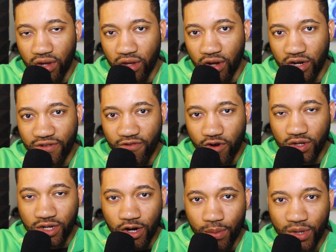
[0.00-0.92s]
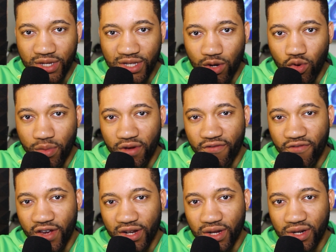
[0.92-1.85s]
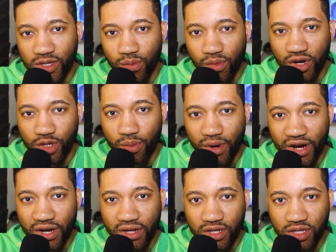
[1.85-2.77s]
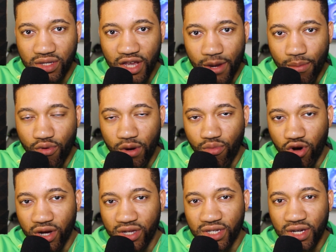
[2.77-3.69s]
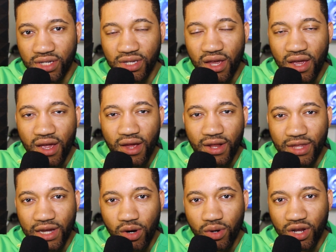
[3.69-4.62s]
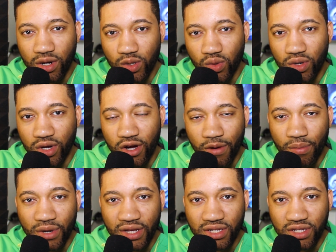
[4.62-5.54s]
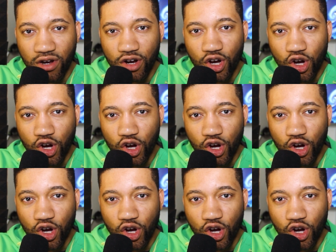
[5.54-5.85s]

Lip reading: Now, as far as companies that won't be affected as much by this tapering process, that would include companies that are